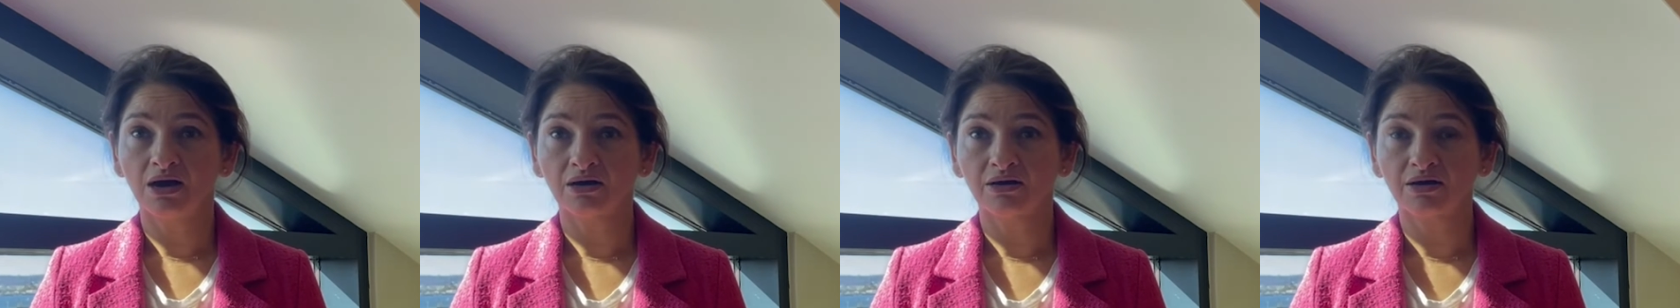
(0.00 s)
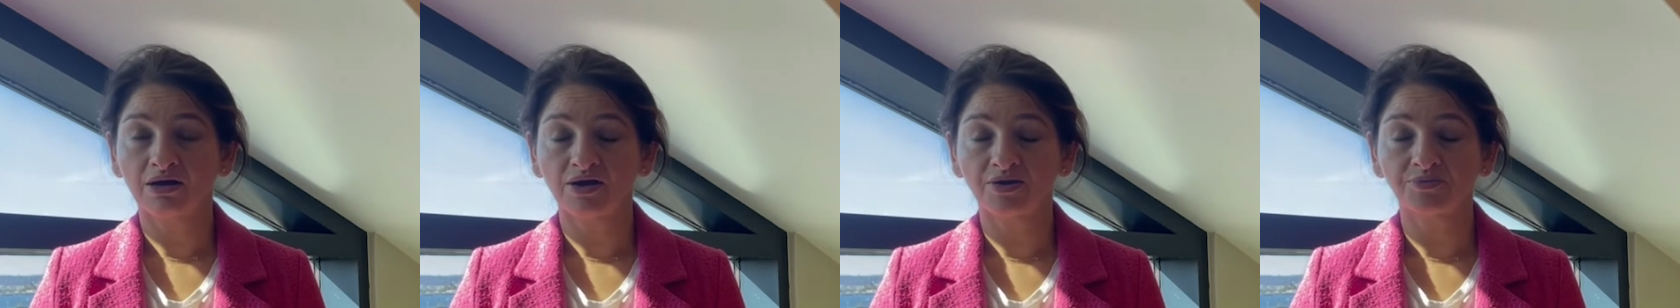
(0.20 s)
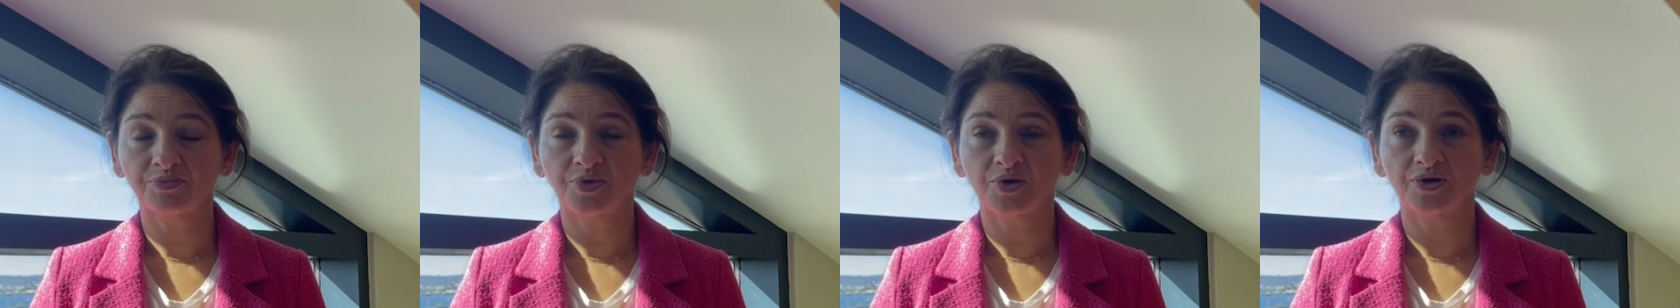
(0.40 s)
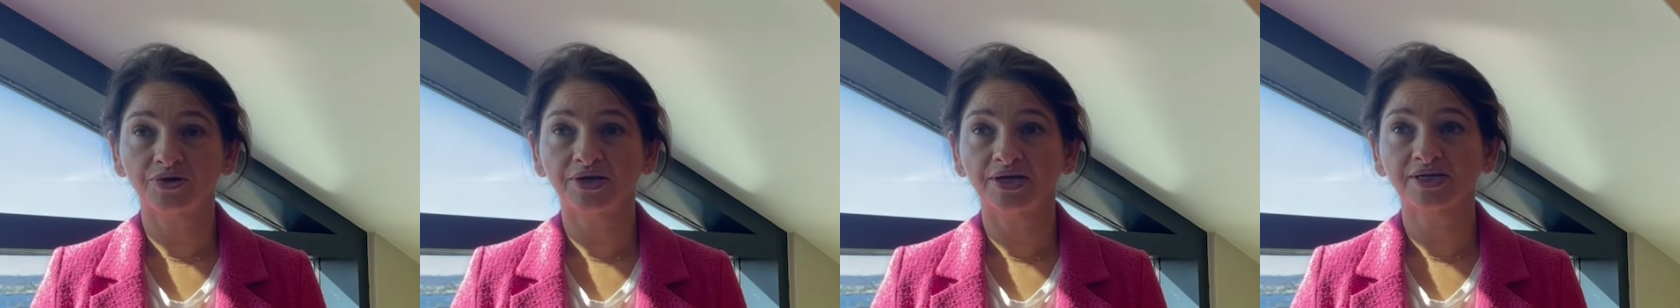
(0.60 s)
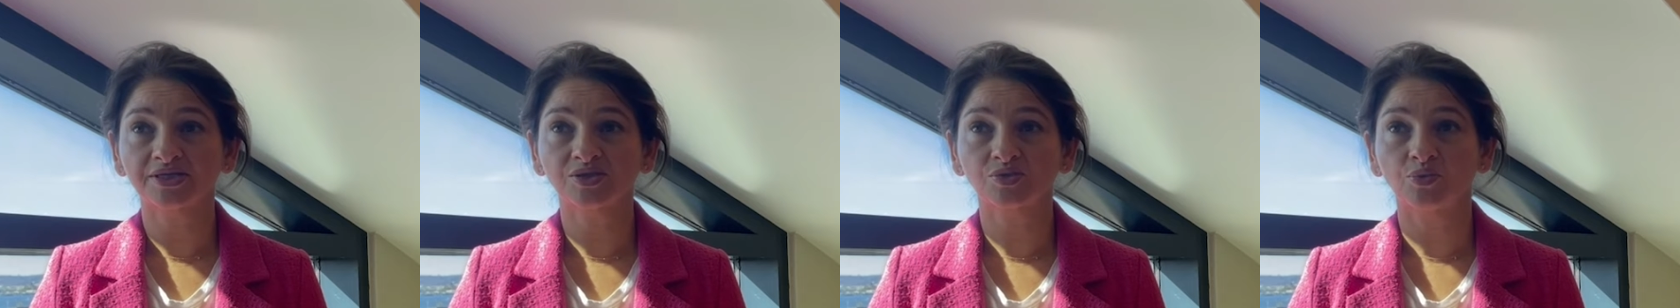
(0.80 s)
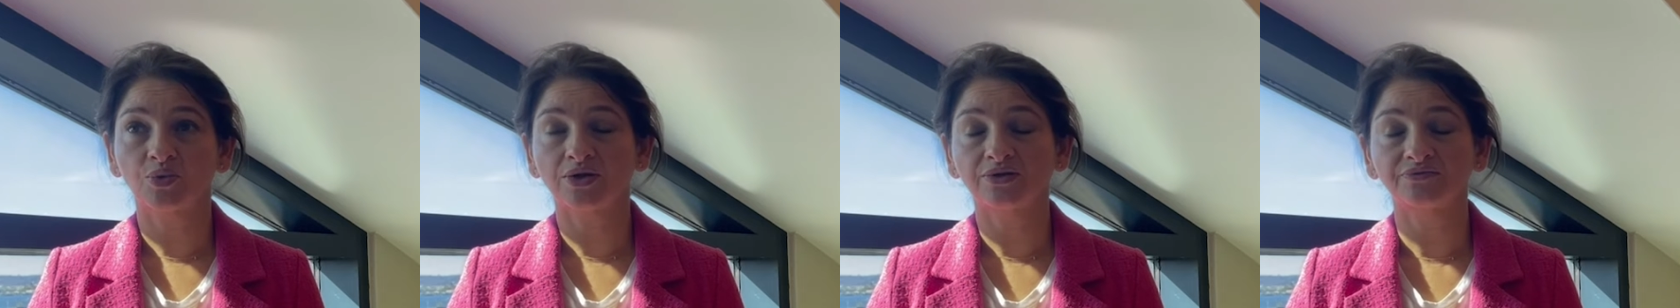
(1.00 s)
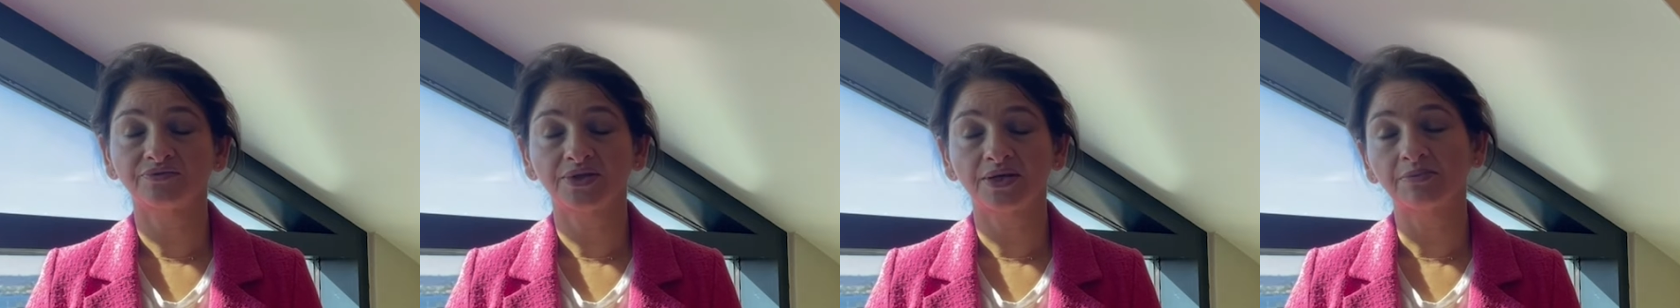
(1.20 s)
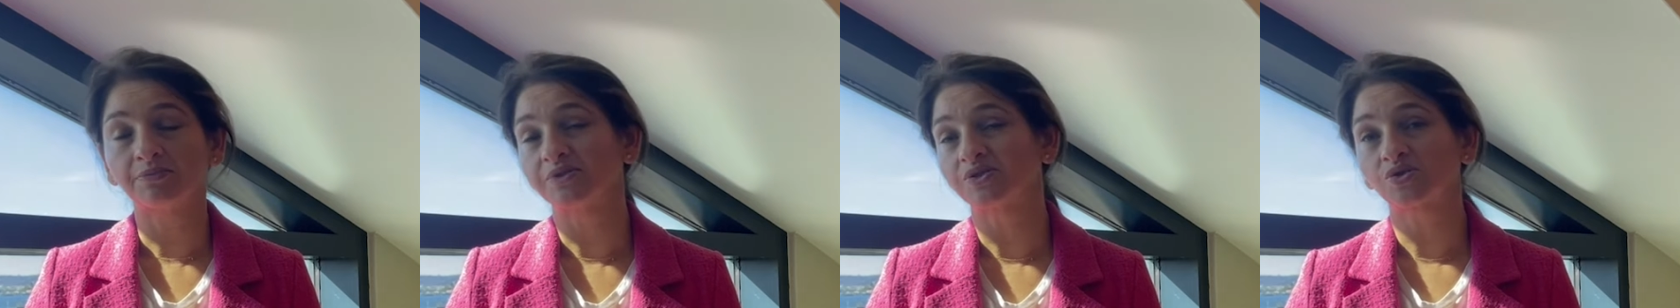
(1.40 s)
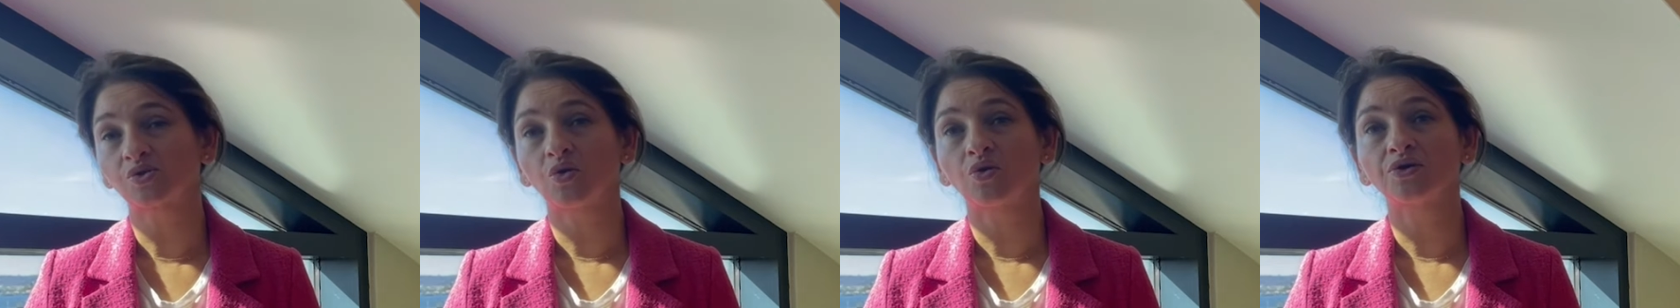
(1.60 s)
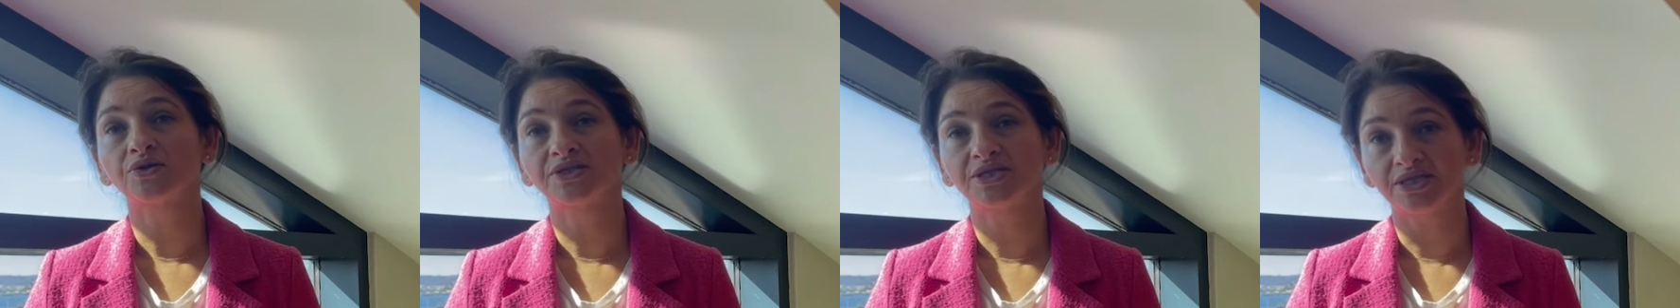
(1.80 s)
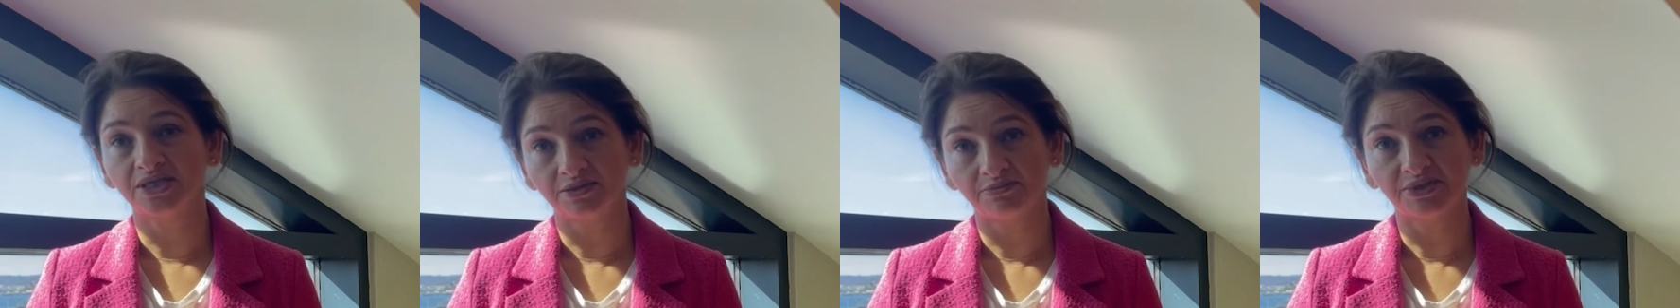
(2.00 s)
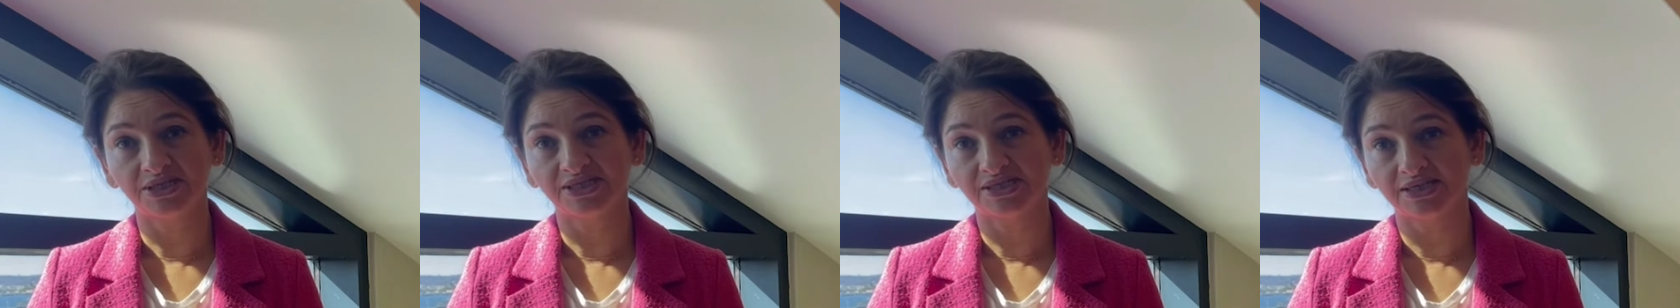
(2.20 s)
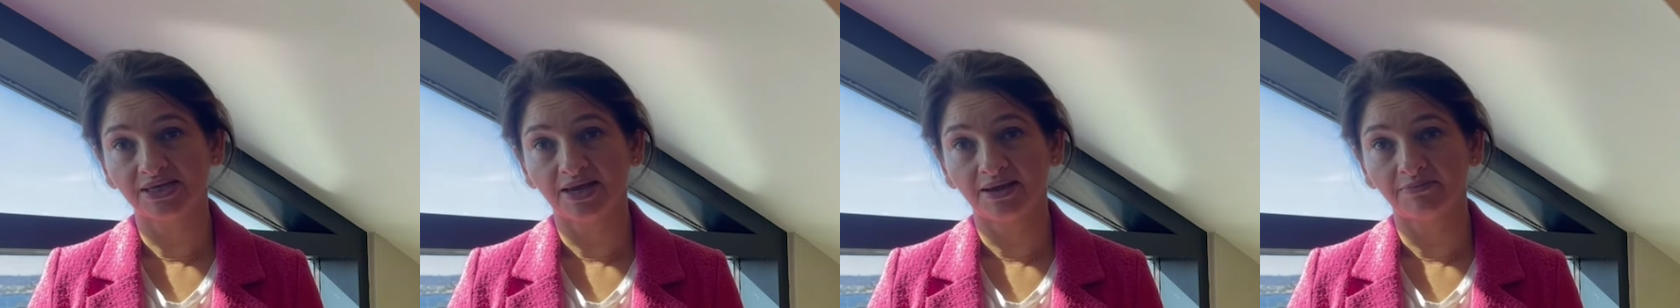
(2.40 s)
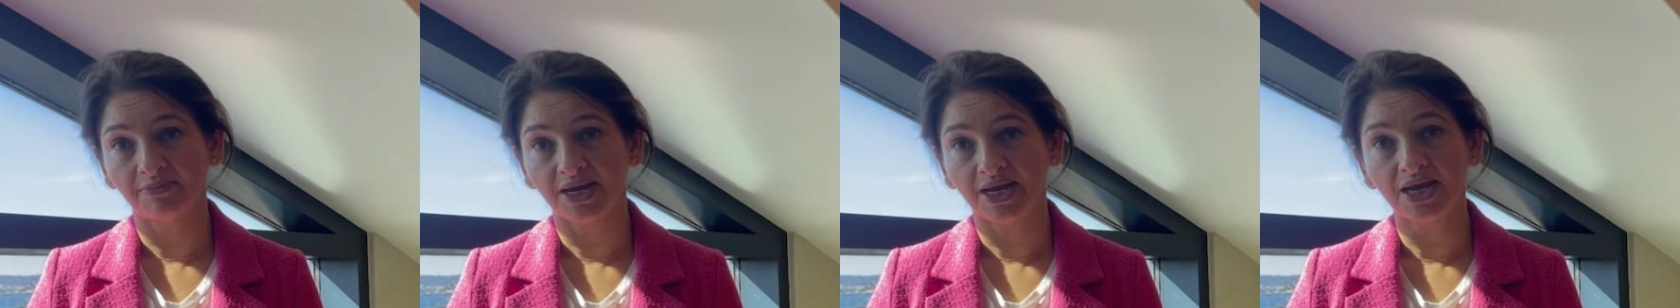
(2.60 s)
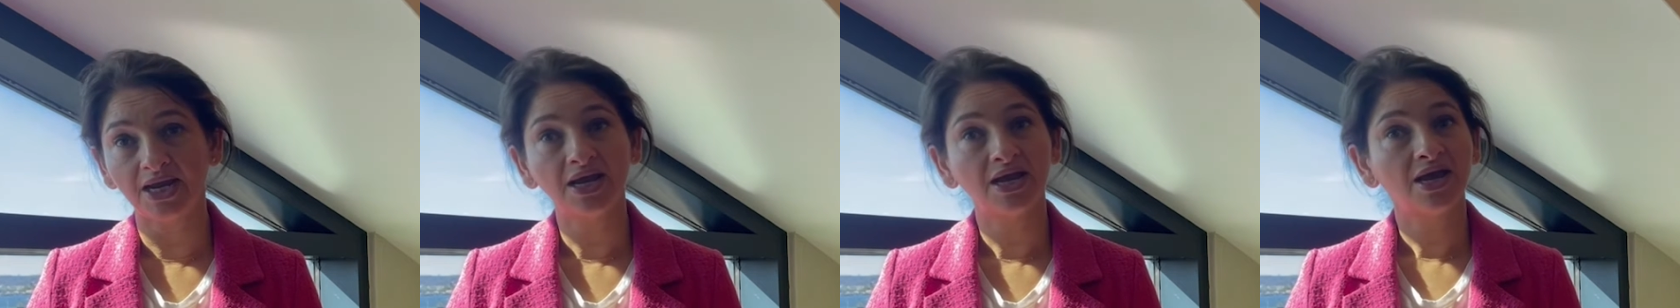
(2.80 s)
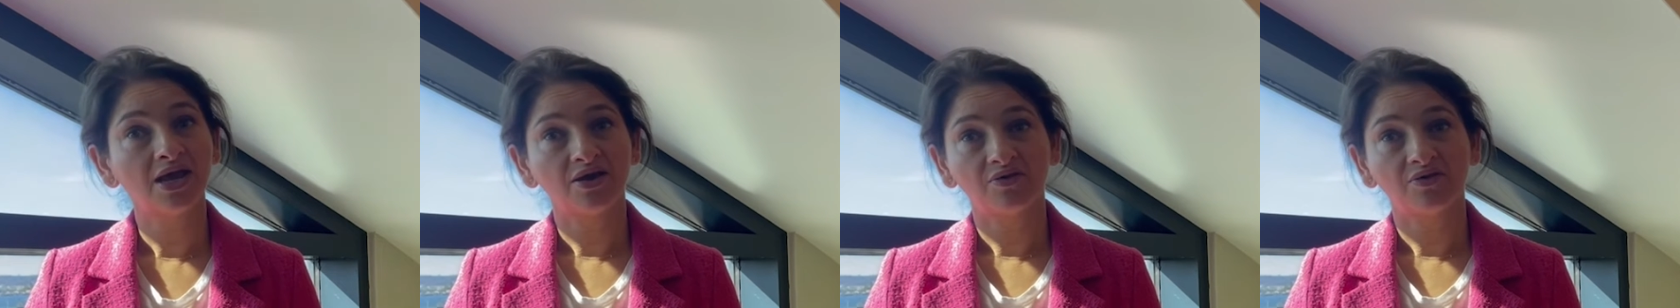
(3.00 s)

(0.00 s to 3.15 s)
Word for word: CAR products. One of them is called ddBCMA.